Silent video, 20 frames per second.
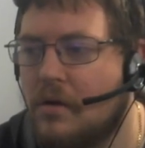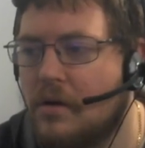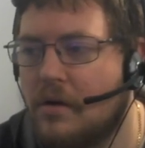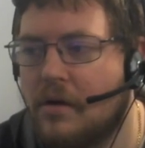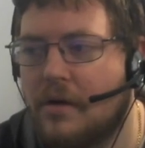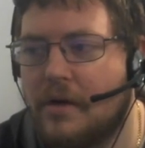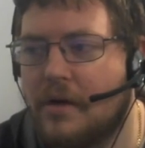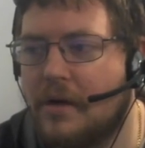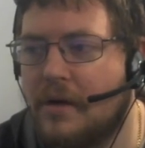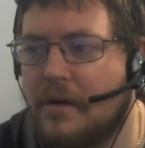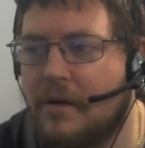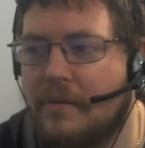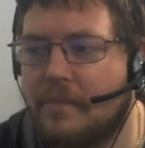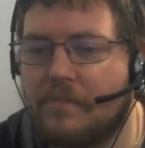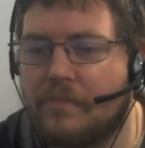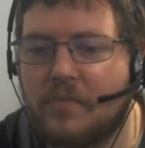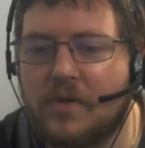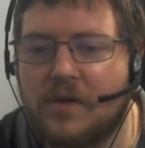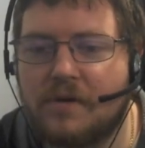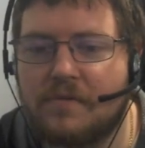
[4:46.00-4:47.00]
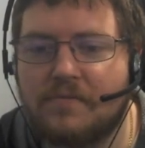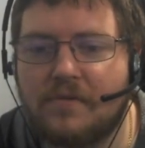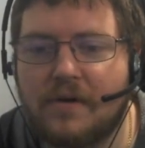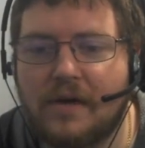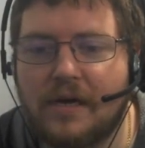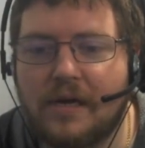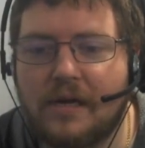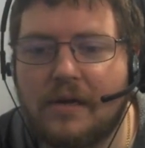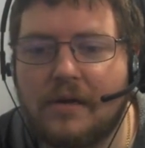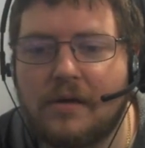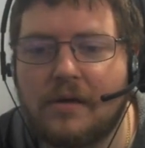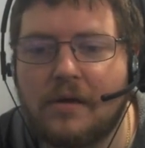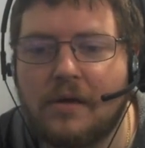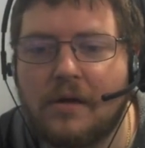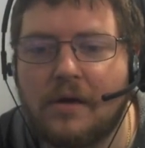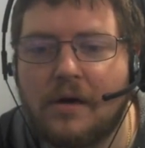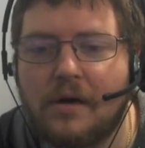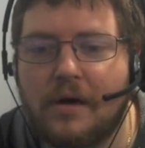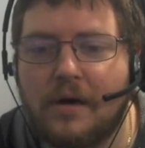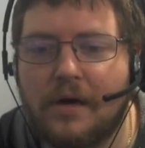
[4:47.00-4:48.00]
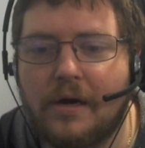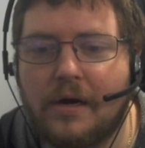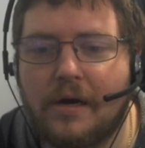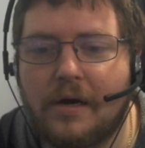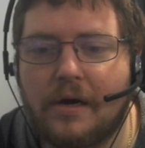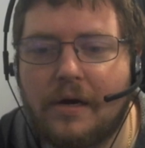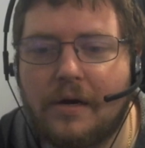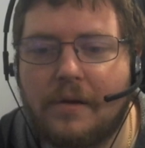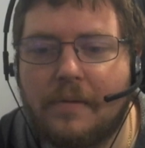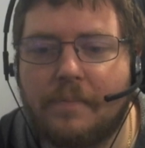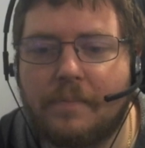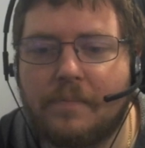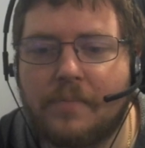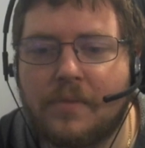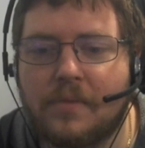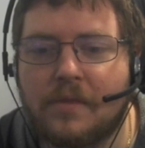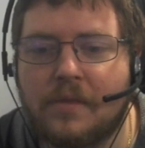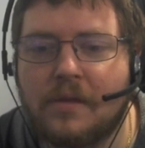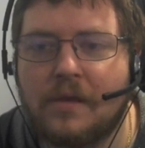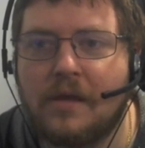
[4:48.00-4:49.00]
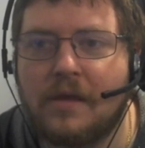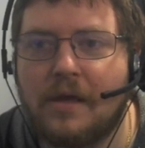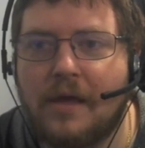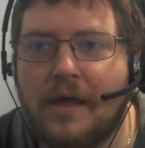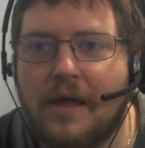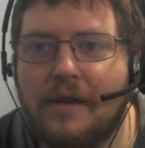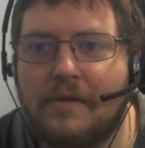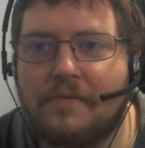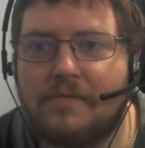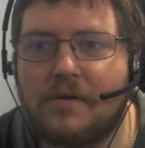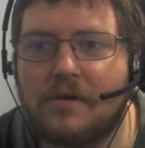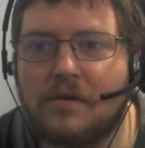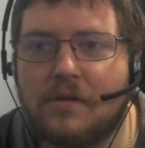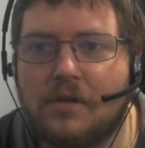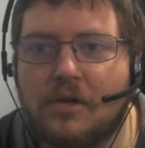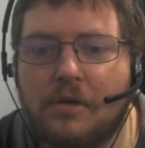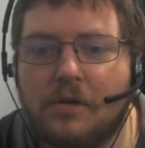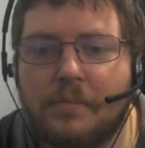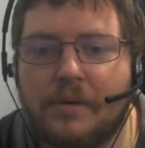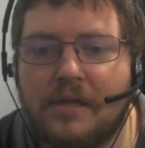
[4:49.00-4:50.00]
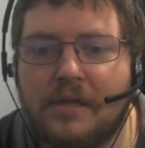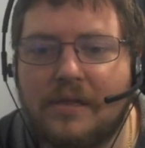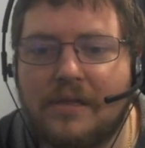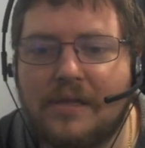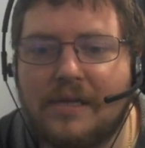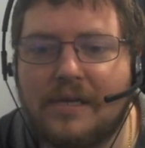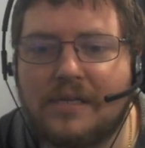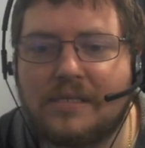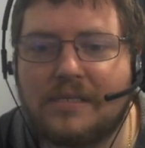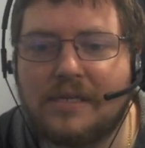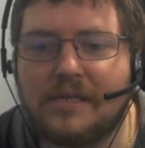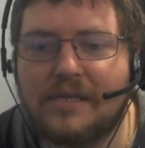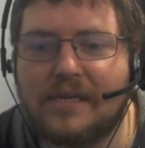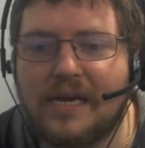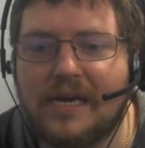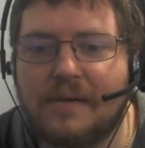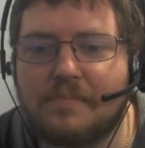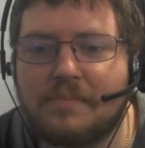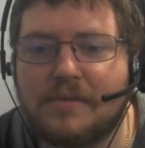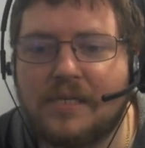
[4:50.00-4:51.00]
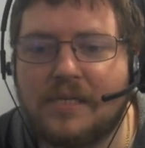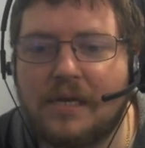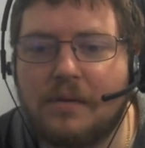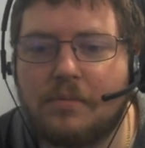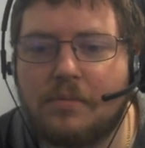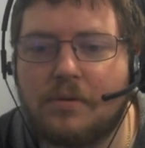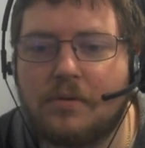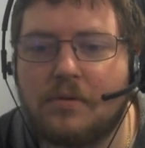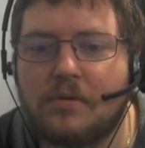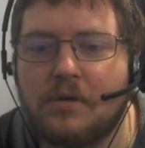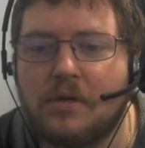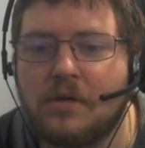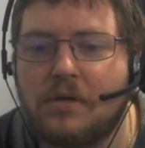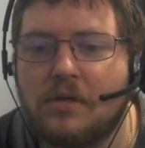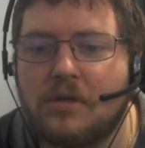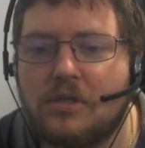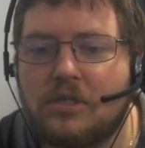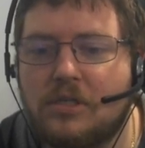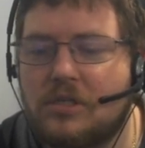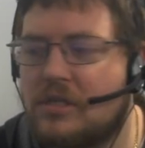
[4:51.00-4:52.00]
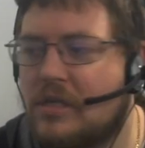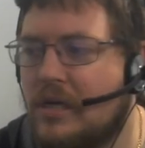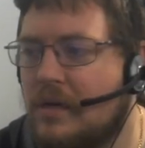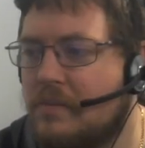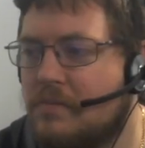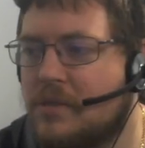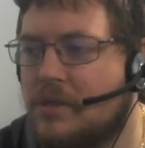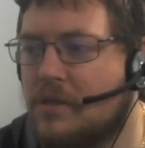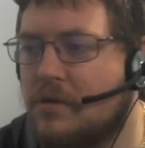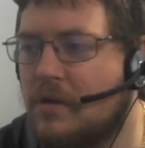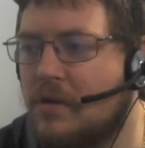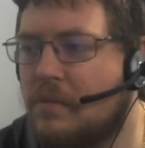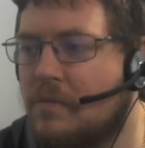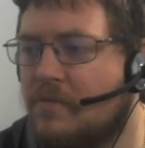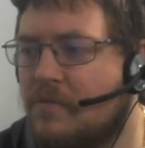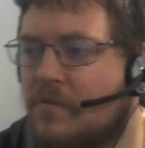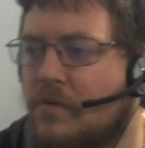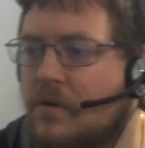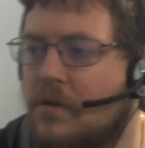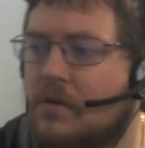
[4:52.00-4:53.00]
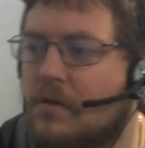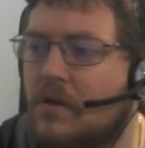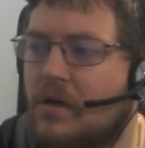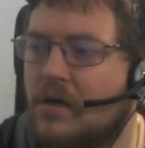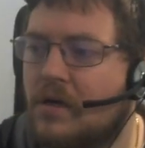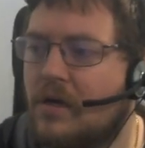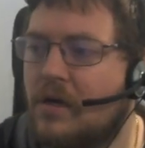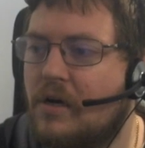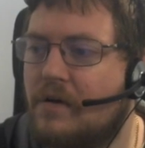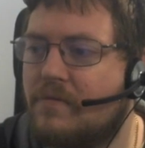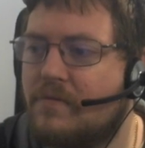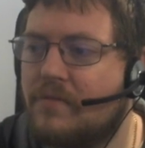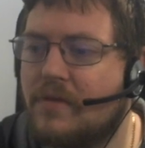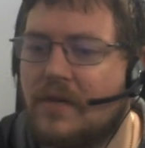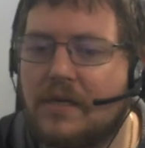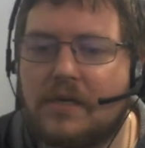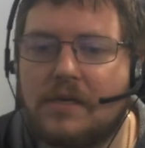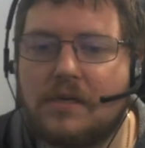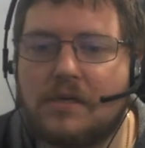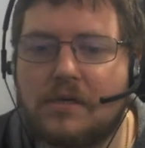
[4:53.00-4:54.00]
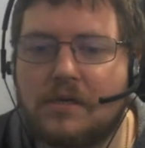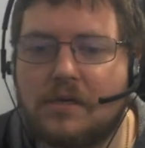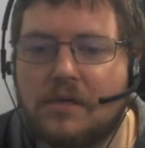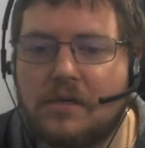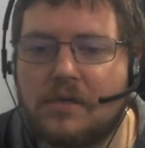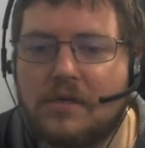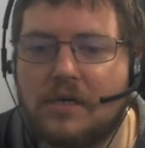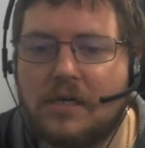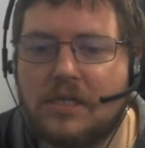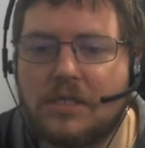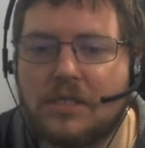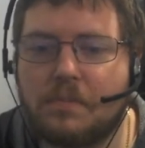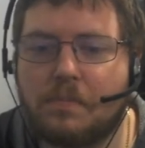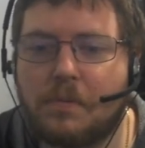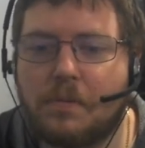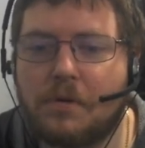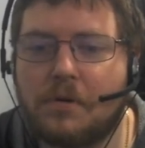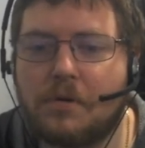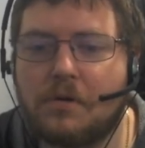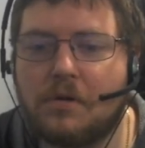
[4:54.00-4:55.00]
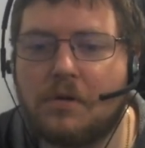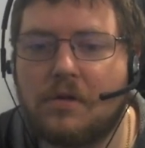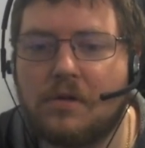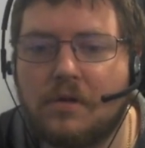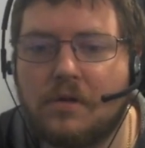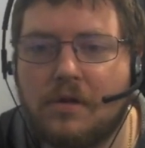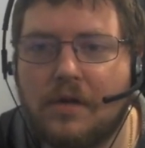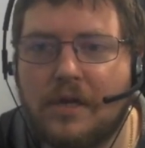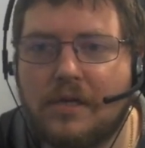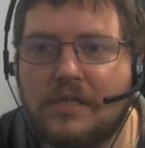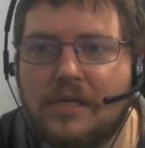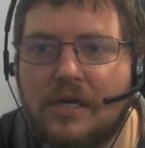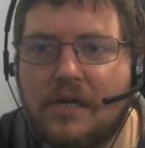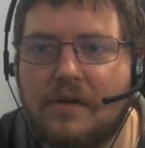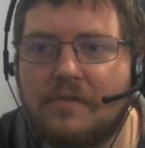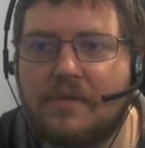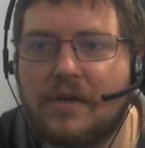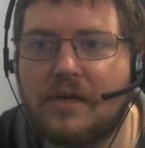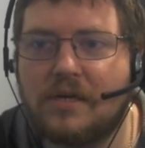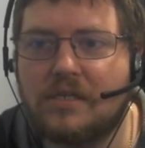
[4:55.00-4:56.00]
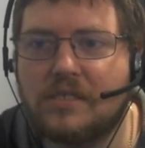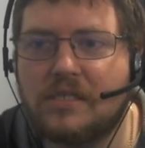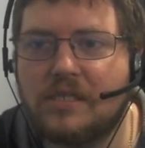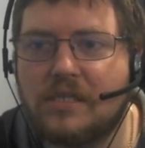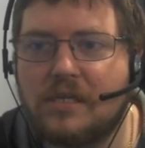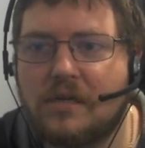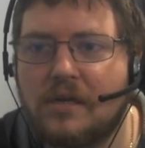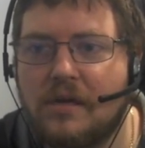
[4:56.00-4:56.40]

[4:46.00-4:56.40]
you're fine. And if you're a little bit less than cap stable, just stop shooting before you log off. Like your guns pull a ton of energy,